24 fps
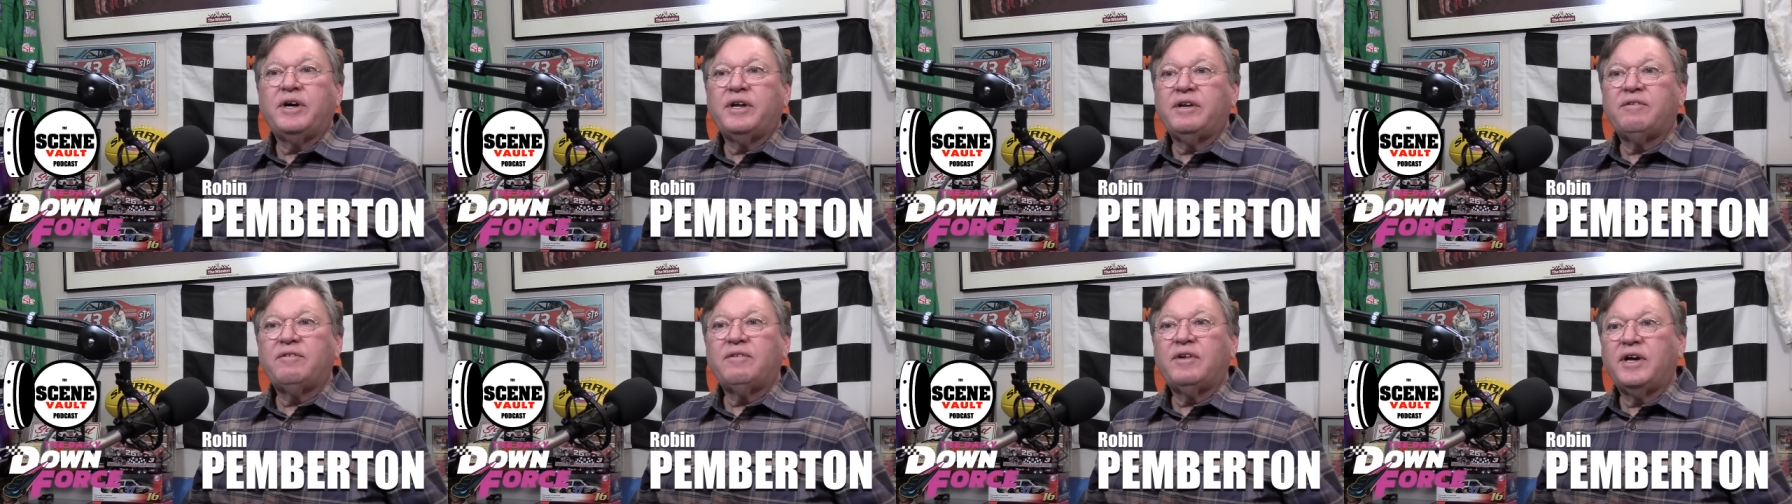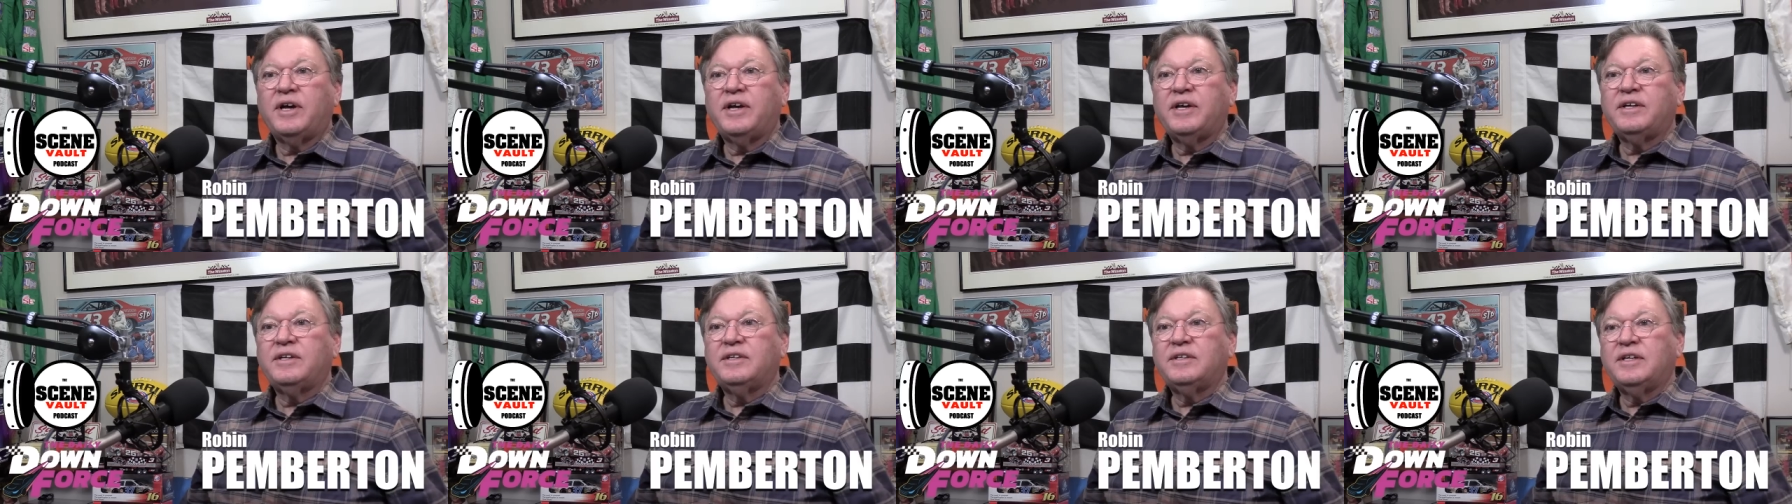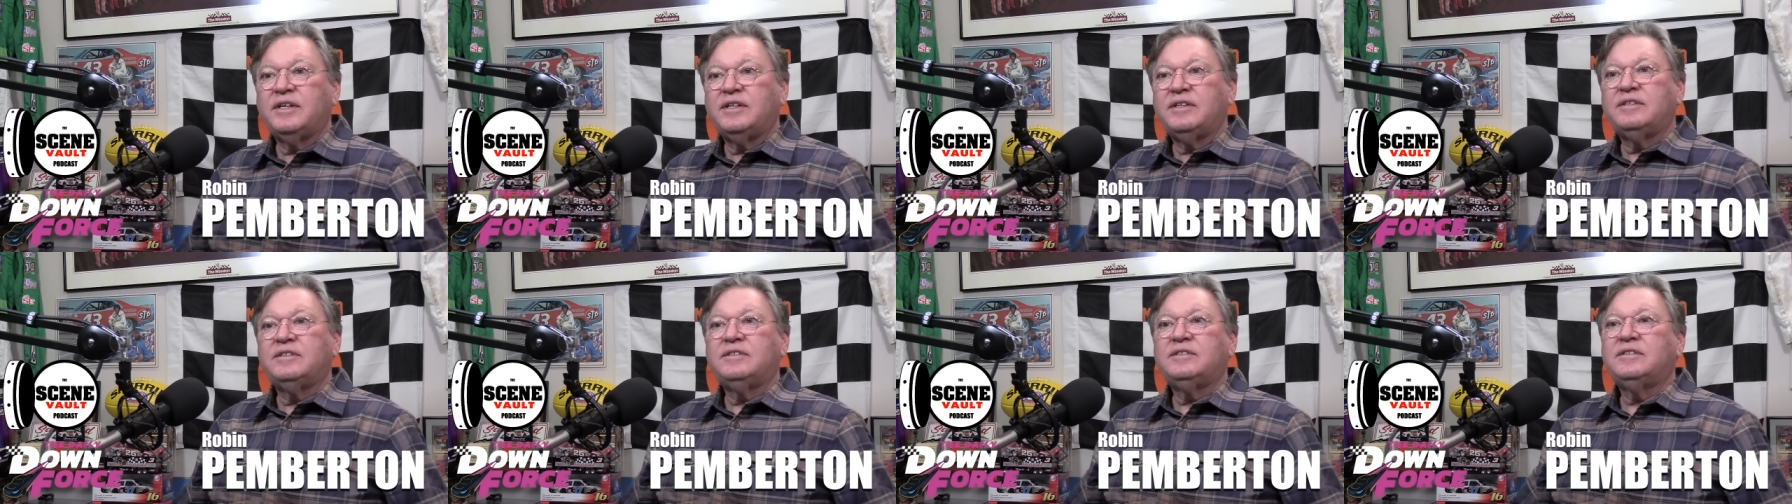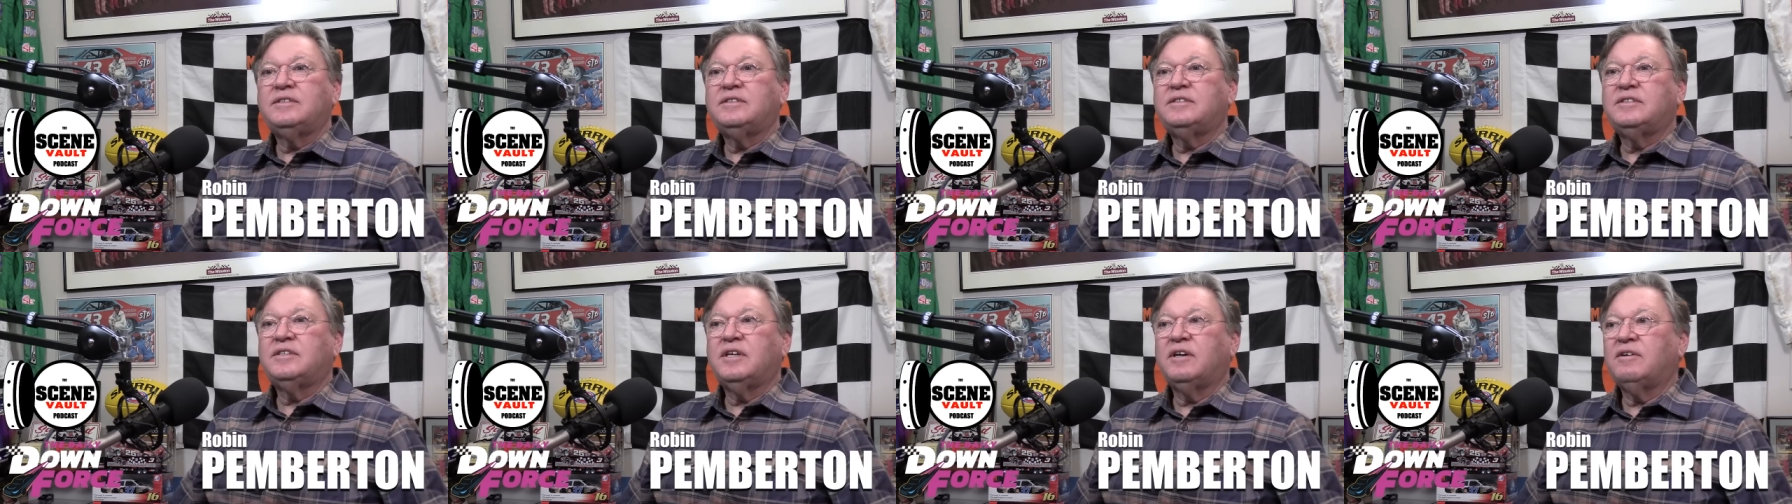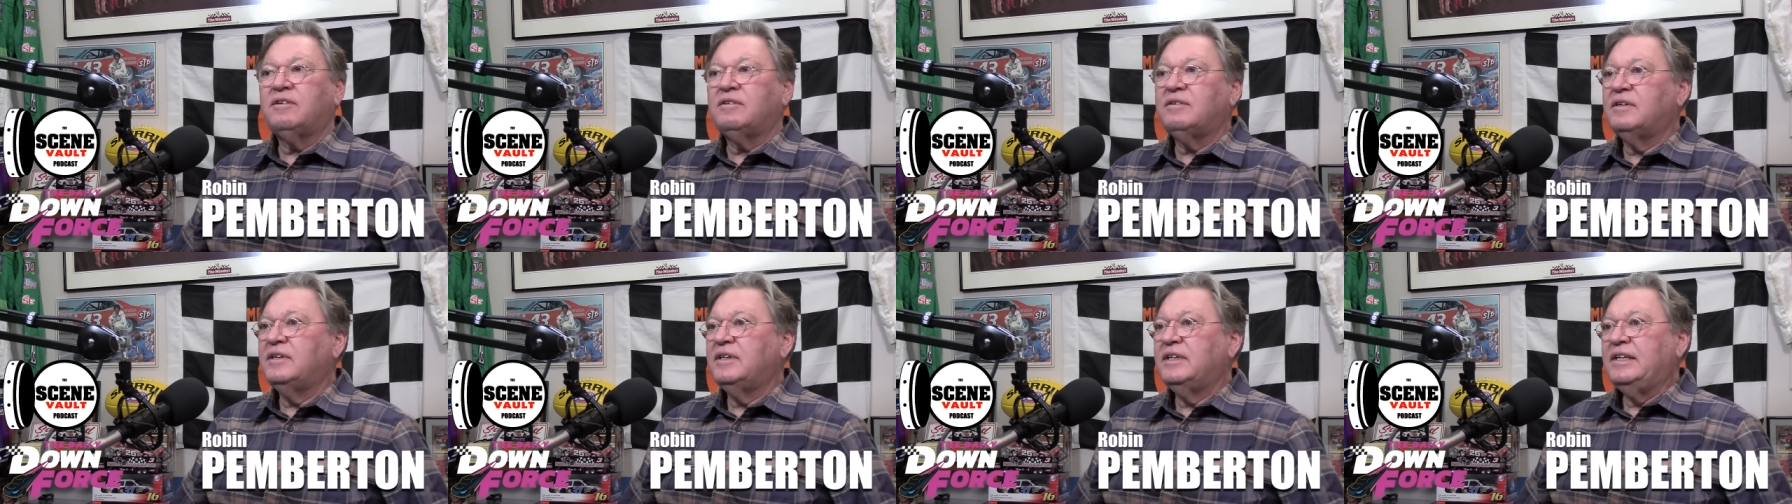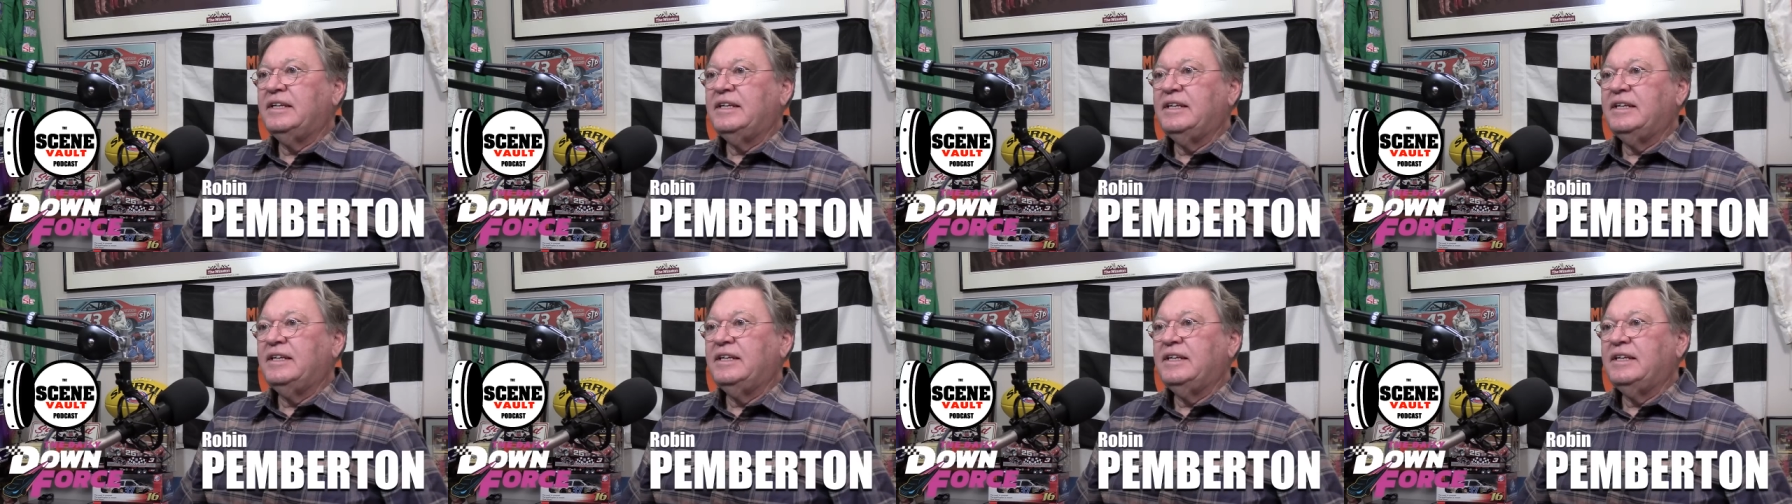do it, right? And so,